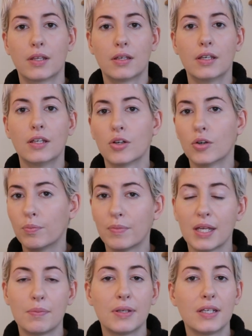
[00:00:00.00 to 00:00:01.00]
You know,
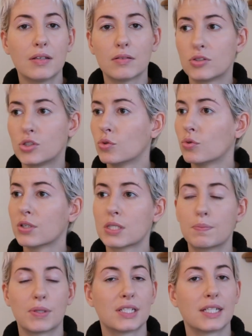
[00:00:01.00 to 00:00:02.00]
maybe do a
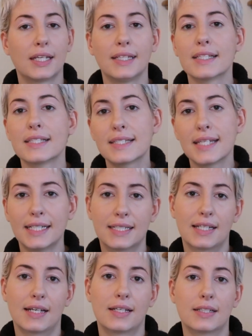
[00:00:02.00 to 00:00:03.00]
spontaneous date
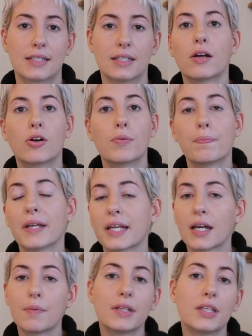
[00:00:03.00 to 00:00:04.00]
night, or pick
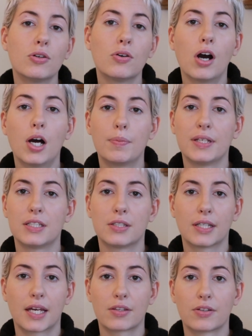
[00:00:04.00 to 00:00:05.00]
up a new hobby
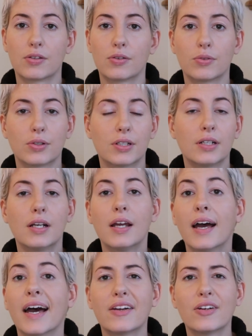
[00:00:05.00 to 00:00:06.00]
together, or
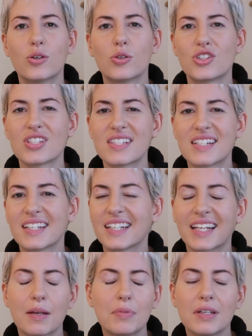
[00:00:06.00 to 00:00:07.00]
I don't know, just
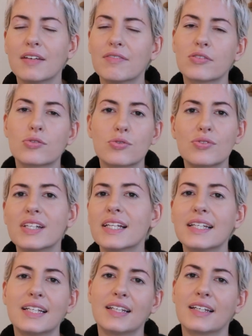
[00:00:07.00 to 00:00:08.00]
it can be even
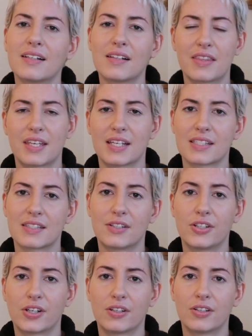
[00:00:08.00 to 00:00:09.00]
really little things that
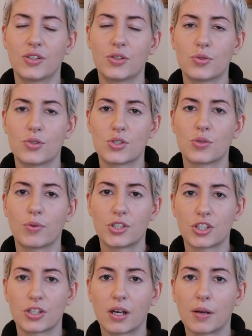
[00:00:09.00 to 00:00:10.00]
you're gonna do to
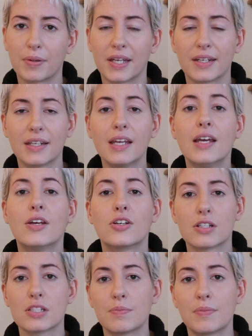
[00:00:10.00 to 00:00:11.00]
switch it up. And
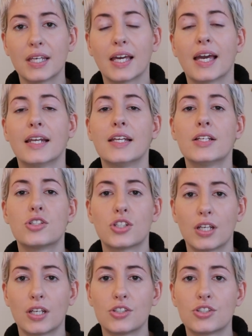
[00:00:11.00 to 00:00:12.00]
trust me, any
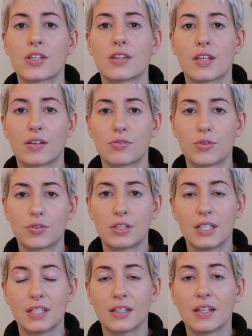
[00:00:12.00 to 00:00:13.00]
change in that
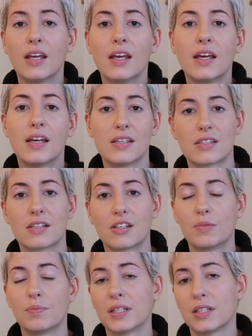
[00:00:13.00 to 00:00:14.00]
routine is
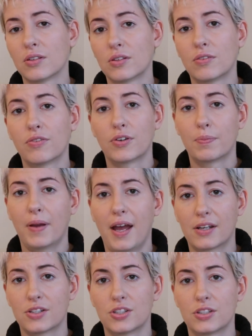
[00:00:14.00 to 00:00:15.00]
gonna be good for
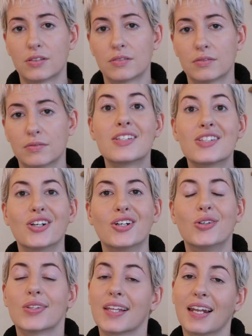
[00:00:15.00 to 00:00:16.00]
passion.
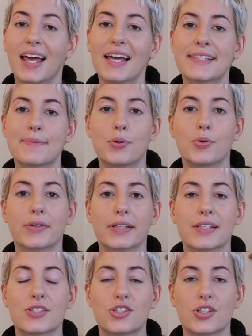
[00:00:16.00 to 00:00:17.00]
So the last
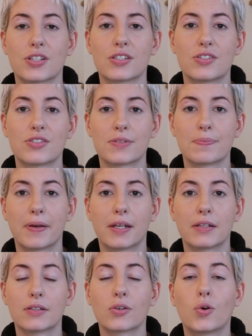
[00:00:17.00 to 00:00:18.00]
point is just to
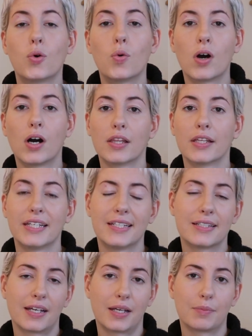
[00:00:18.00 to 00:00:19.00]
spend quality
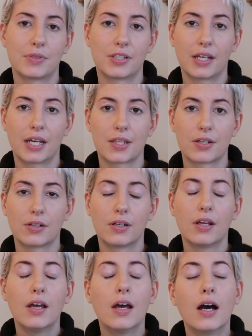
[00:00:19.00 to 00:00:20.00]
time together.
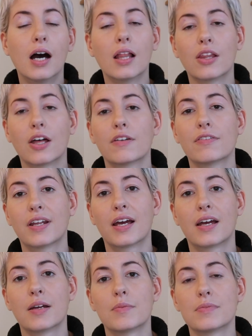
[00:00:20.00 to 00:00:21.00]
A lot of
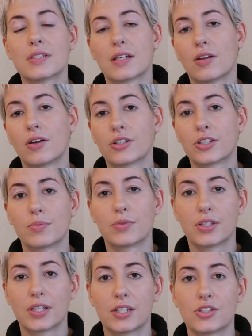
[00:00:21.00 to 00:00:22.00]
times in long-term
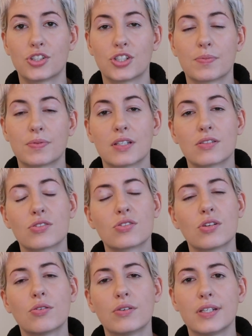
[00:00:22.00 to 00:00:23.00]
relationships, it's
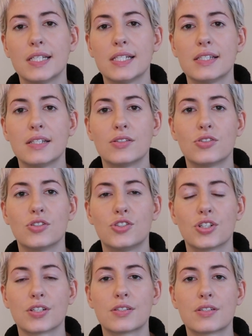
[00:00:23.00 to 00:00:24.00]
so easy to
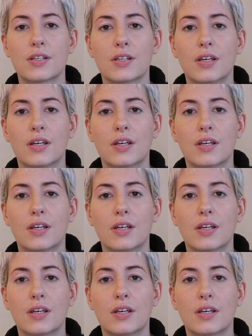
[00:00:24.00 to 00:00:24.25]
just